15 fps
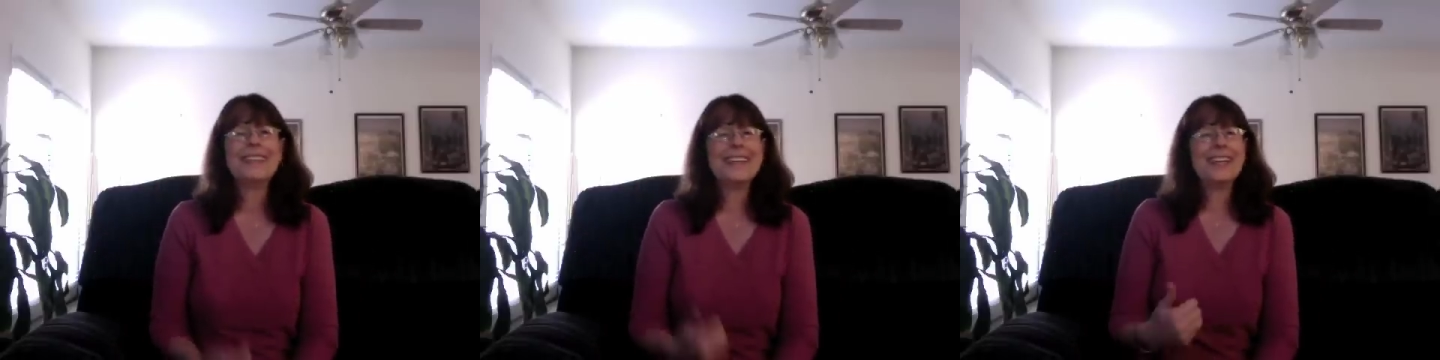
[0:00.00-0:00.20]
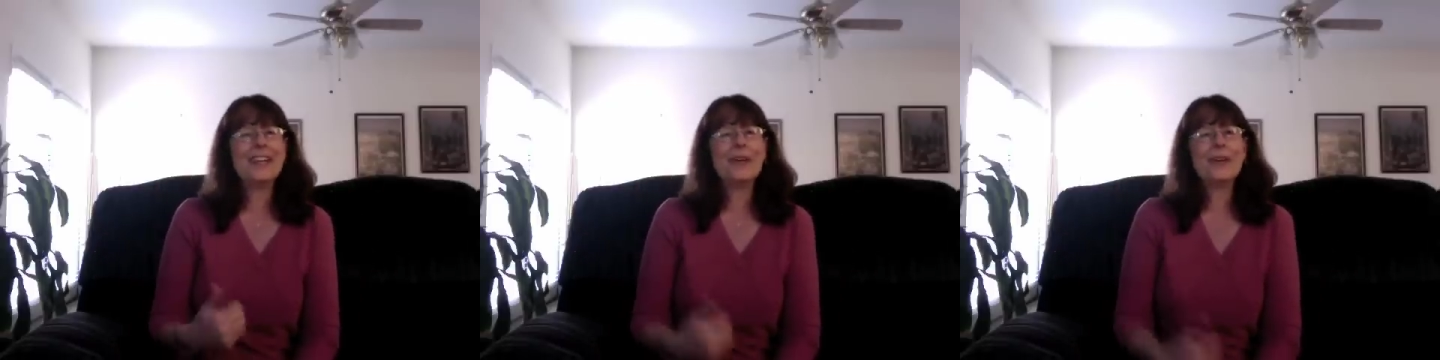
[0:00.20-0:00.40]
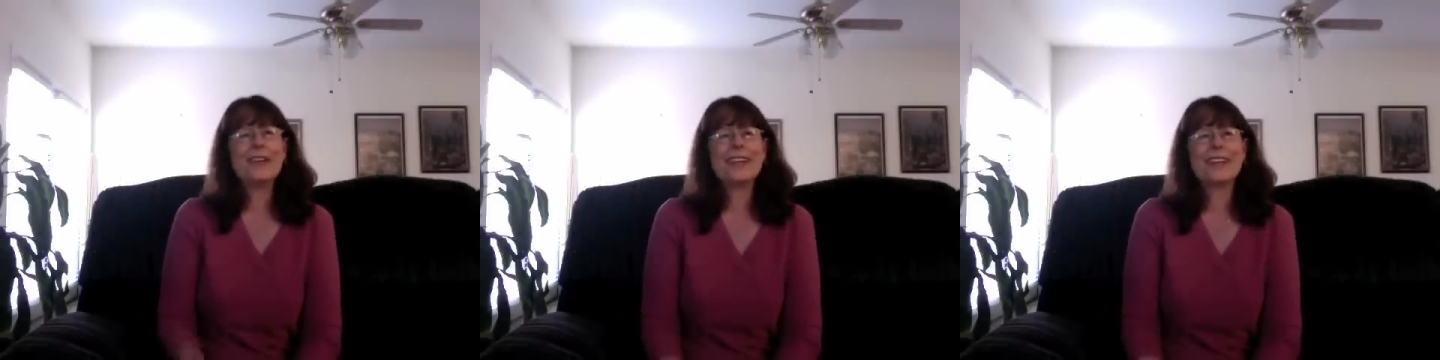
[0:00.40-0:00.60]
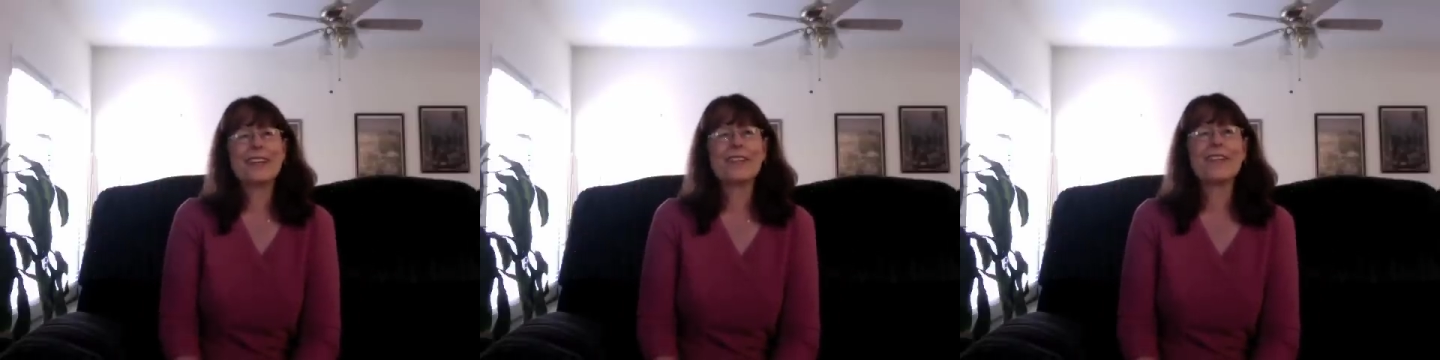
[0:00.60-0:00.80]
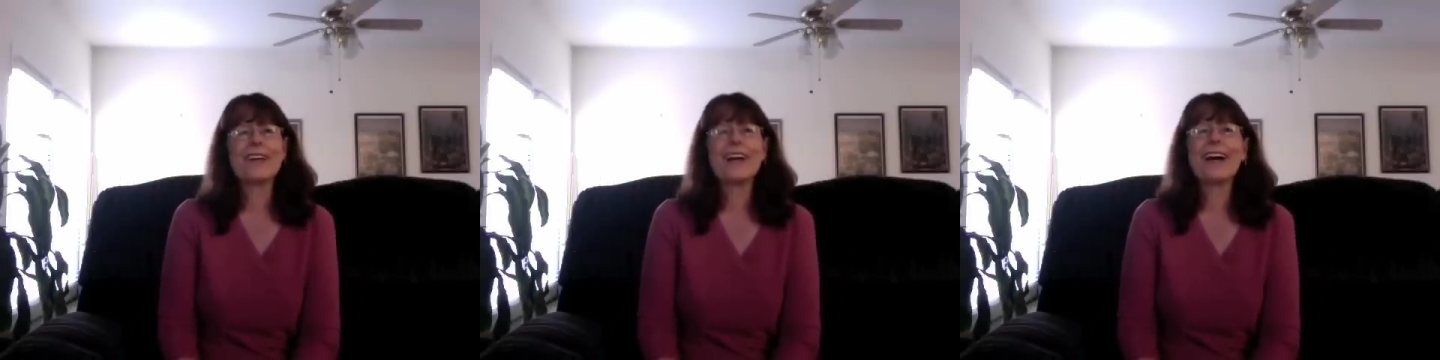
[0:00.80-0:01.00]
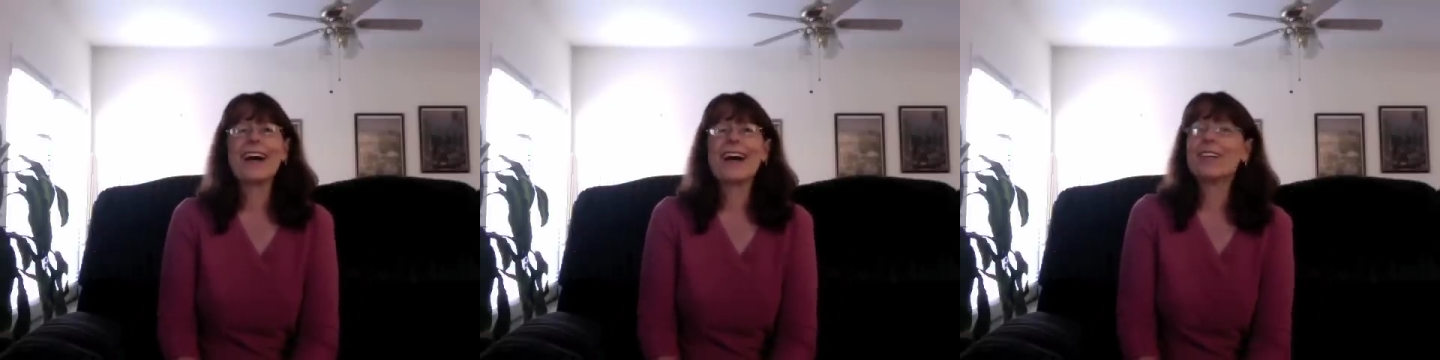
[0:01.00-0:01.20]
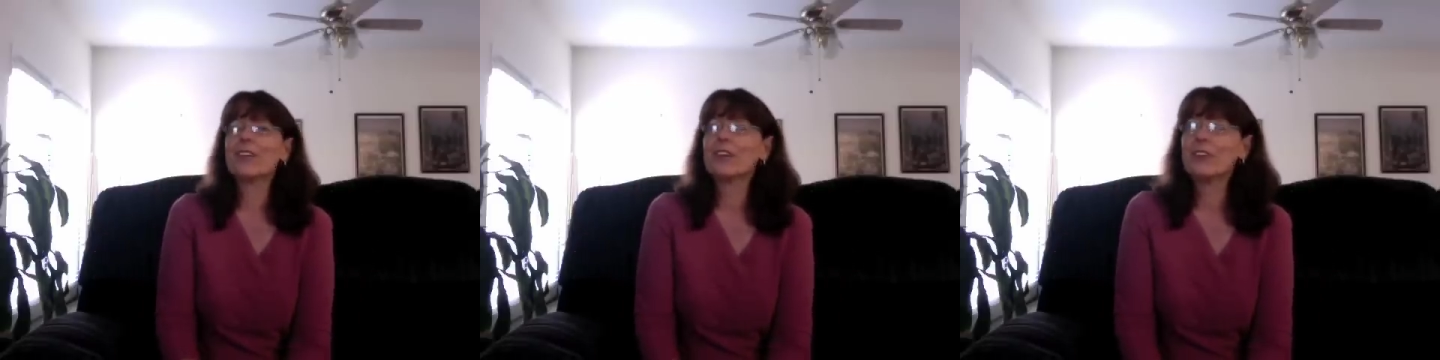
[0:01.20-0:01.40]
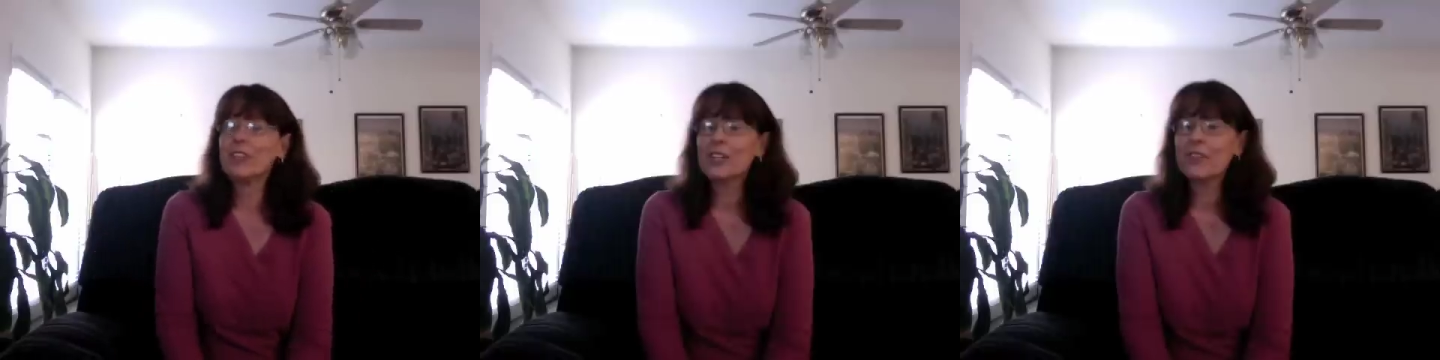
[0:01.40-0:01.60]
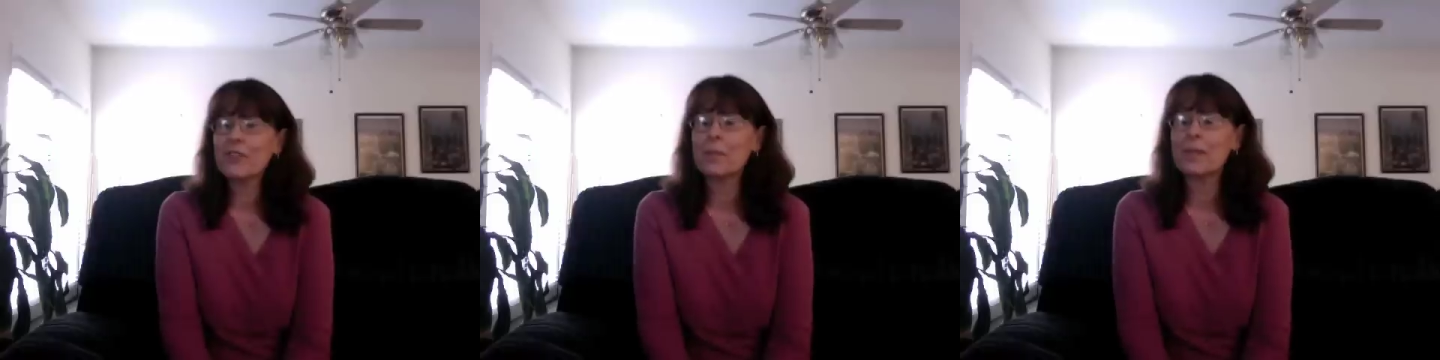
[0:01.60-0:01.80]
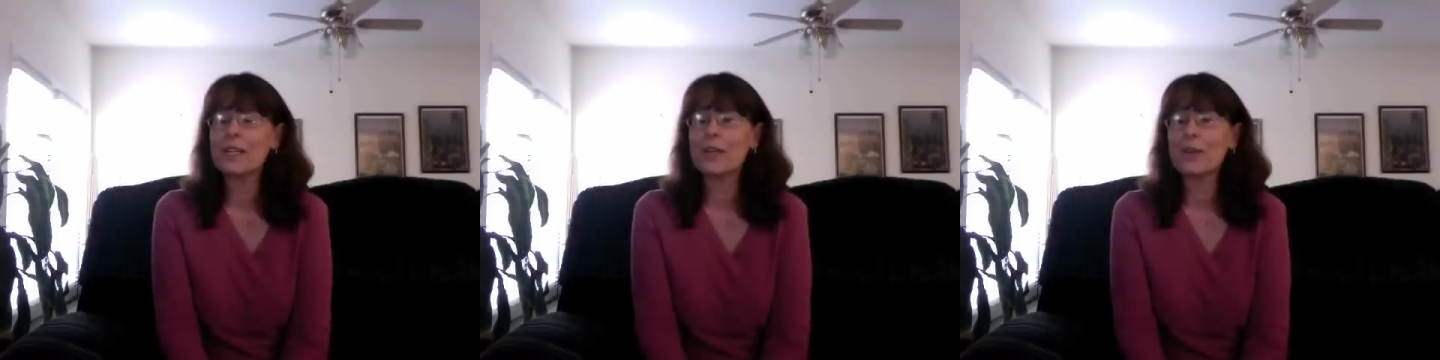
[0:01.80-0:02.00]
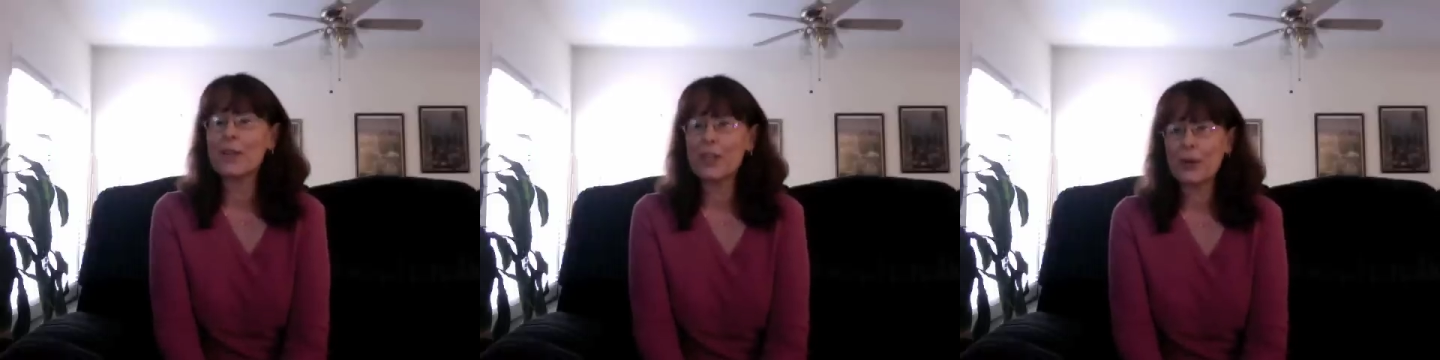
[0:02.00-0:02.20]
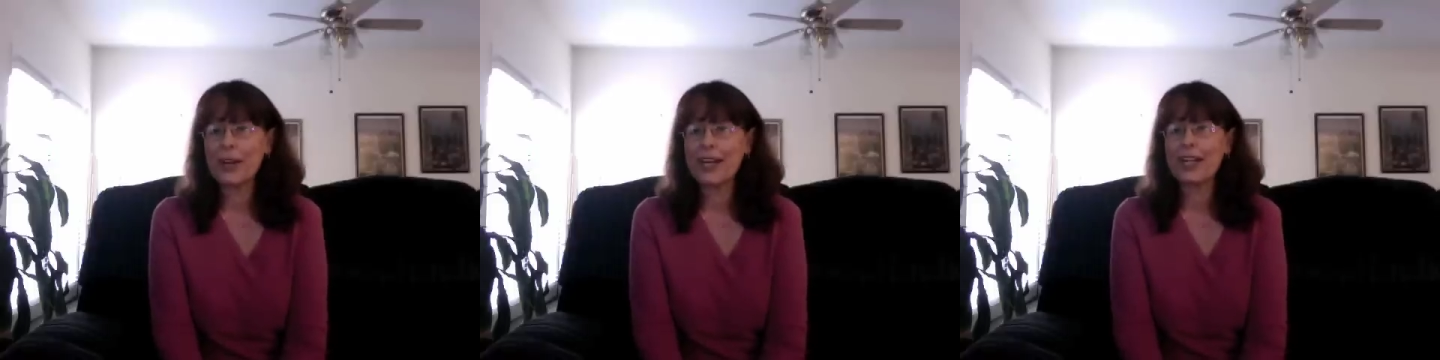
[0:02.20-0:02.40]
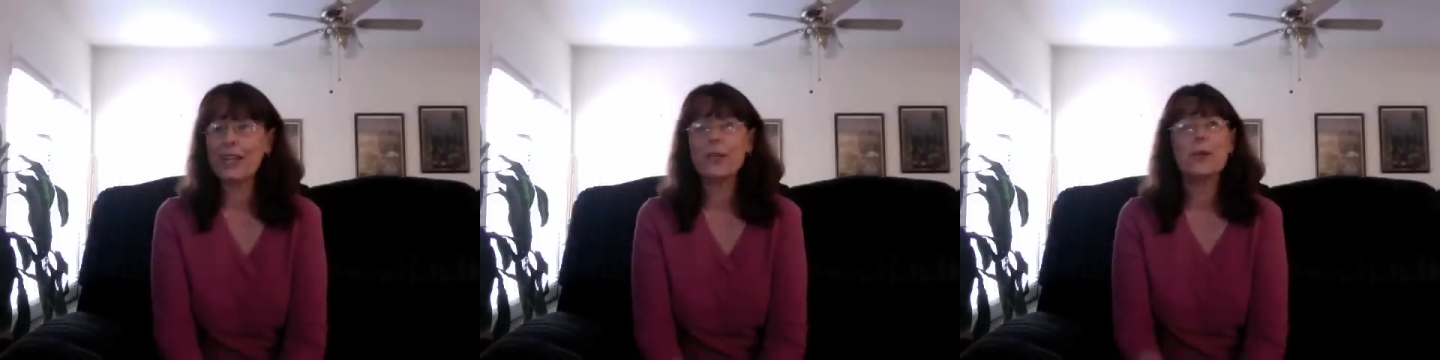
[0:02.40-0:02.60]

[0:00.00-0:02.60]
Here it is. I learned it from Larry Crane